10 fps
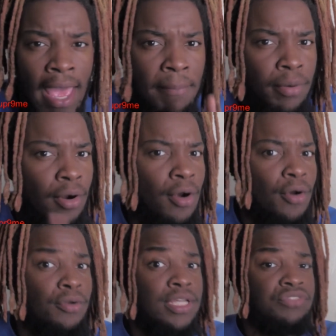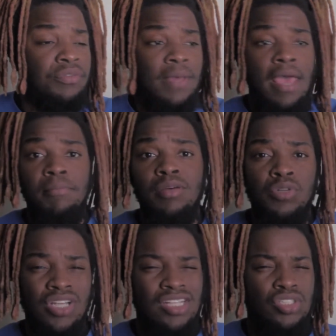Amber Heard diss from M,
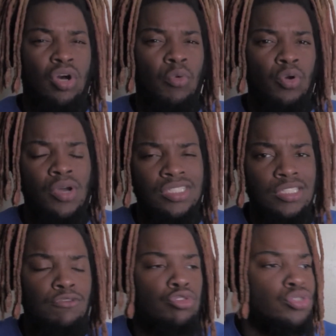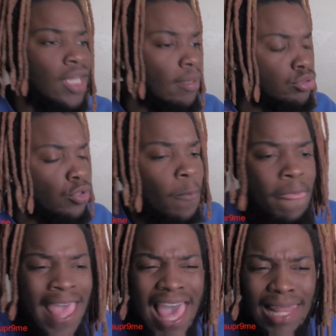which I saw requested a few times. So
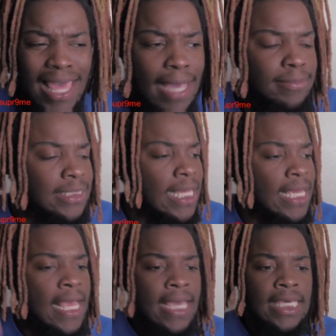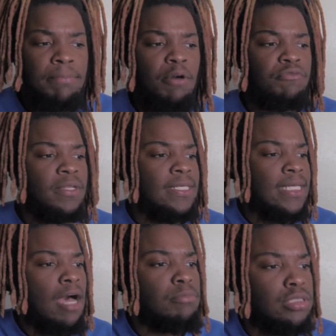hella M today. Keep on flooding the
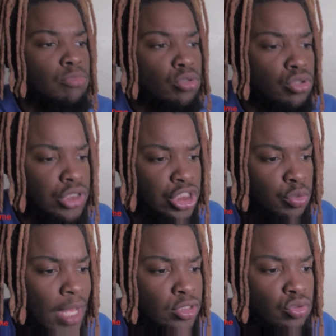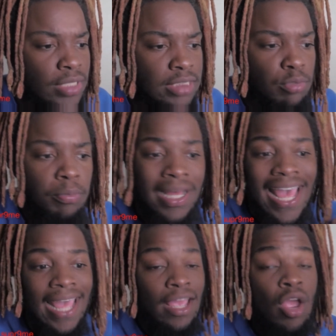comments some more songs to react to next, bro. But
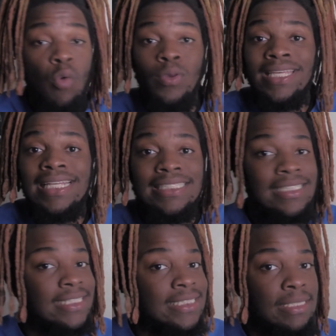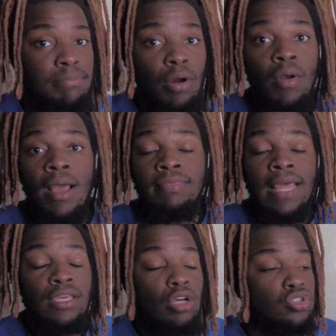hey, we get into this shit, bro.
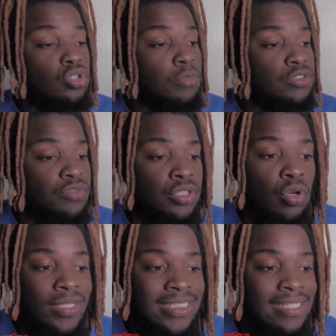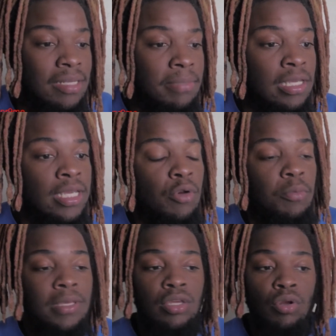Thank y'all so much for, you know, continuing to be here
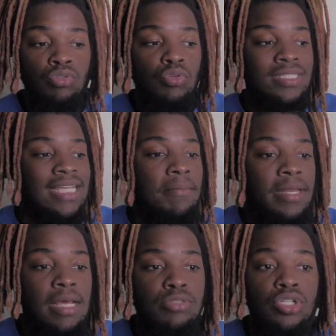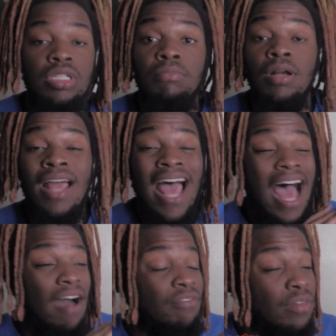with me, you know, through this Eminem journey, bro.
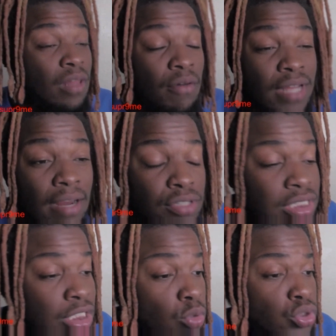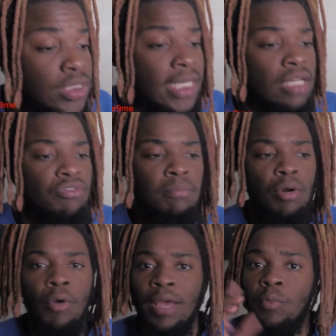I've loved every single second of it,
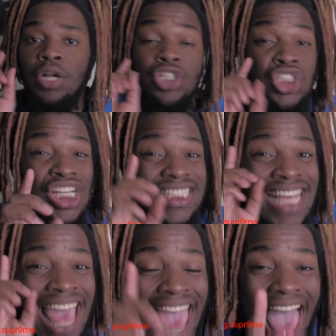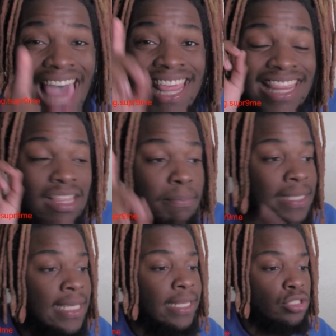bro, and we are just at the
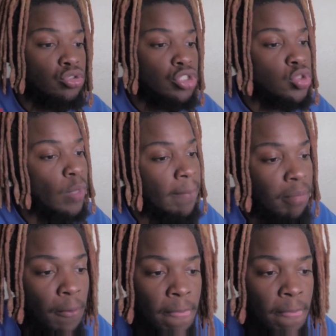beginning. So just wait, bro.